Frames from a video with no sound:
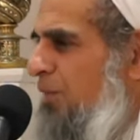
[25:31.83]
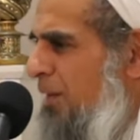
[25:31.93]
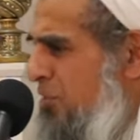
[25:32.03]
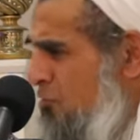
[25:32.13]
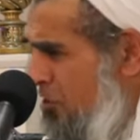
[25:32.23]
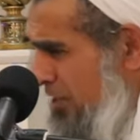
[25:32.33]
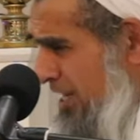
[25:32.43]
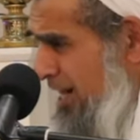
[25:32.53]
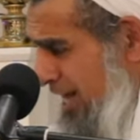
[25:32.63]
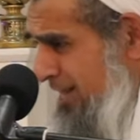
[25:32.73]
Maybe you'll
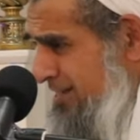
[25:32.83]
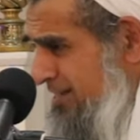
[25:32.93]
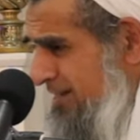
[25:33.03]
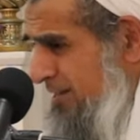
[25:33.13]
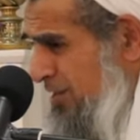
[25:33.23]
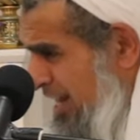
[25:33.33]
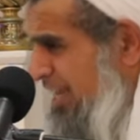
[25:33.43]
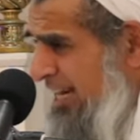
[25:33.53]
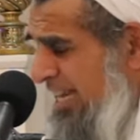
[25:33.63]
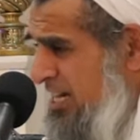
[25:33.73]
realize, you know, that
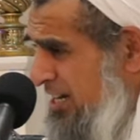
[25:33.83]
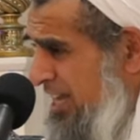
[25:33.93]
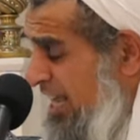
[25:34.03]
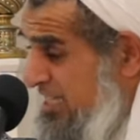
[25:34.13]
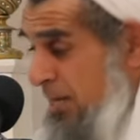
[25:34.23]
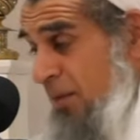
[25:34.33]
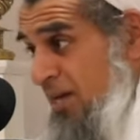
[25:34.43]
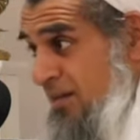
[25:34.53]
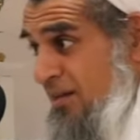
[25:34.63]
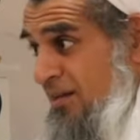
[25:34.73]
little kid realize,
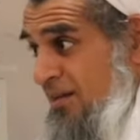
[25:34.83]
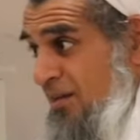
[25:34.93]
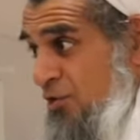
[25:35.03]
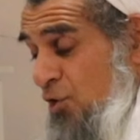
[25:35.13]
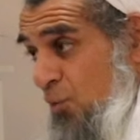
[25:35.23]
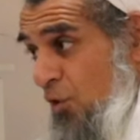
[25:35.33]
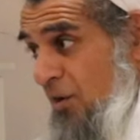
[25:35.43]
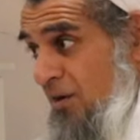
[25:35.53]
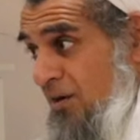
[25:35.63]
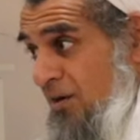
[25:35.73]
goodbye. You know what?